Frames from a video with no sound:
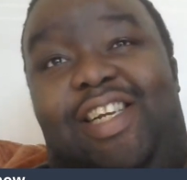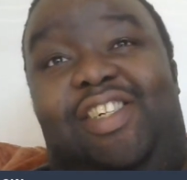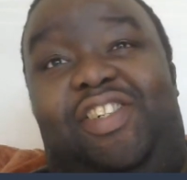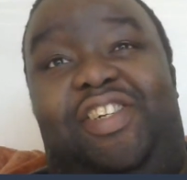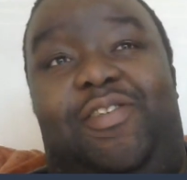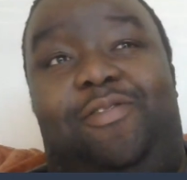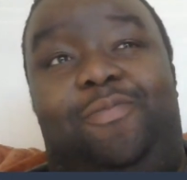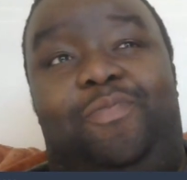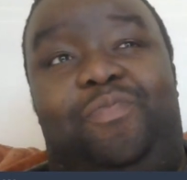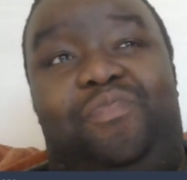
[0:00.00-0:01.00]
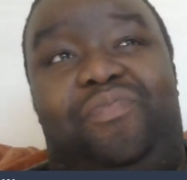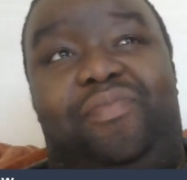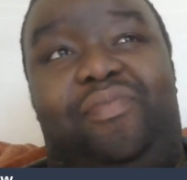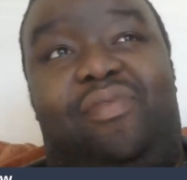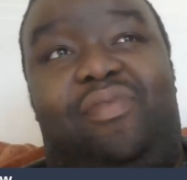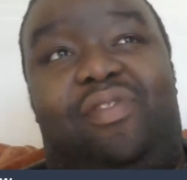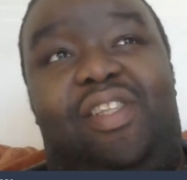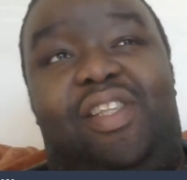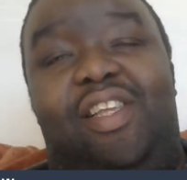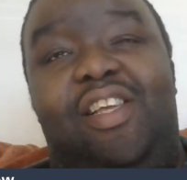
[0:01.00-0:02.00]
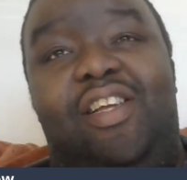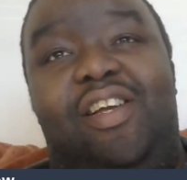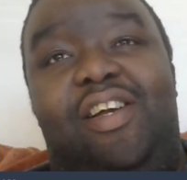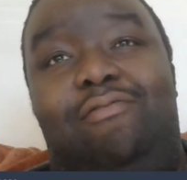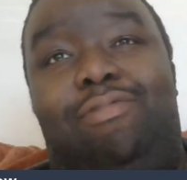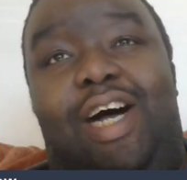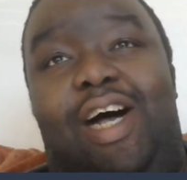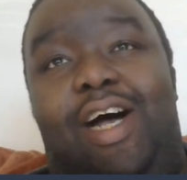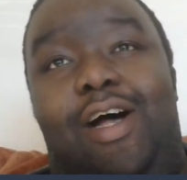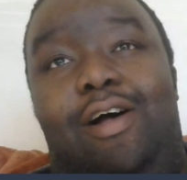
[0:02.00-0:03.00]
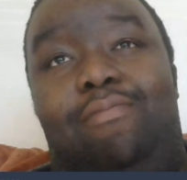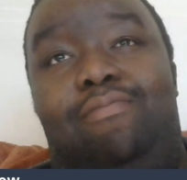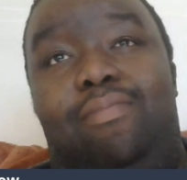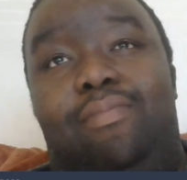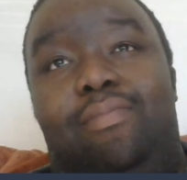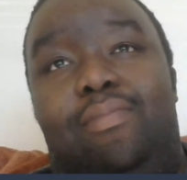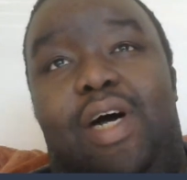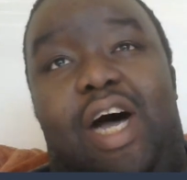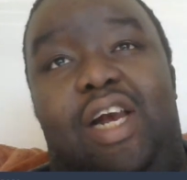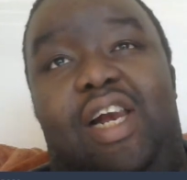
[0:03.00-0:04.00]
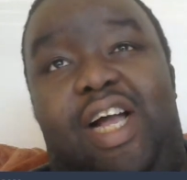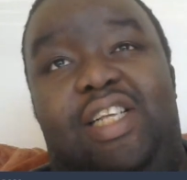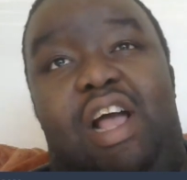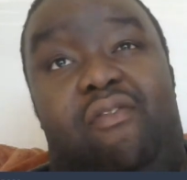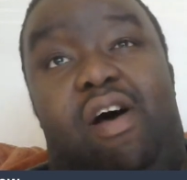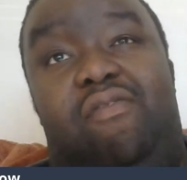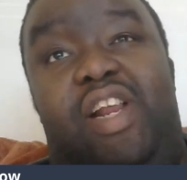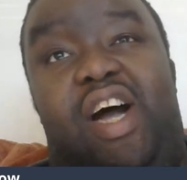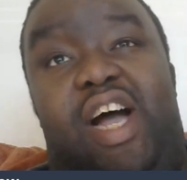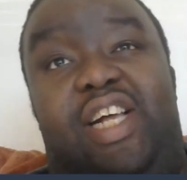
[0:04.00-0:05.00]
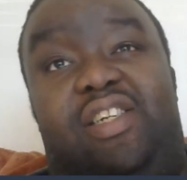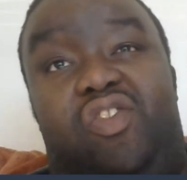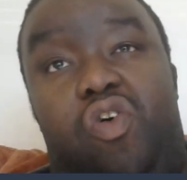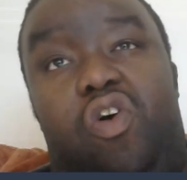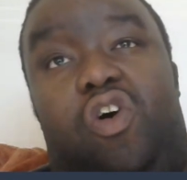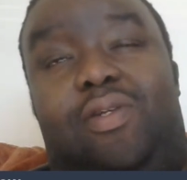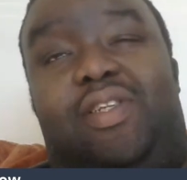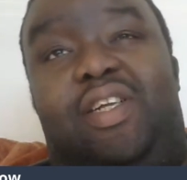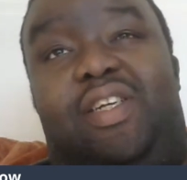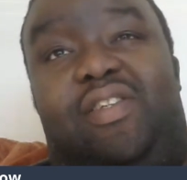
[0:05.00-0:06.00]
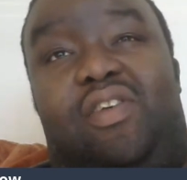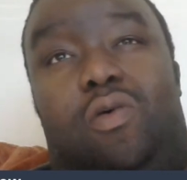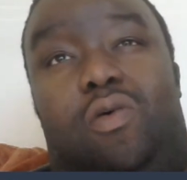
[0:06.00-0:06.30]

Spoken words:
But like I said, I'd rather the guy that's not costing us goals versus the guy that is.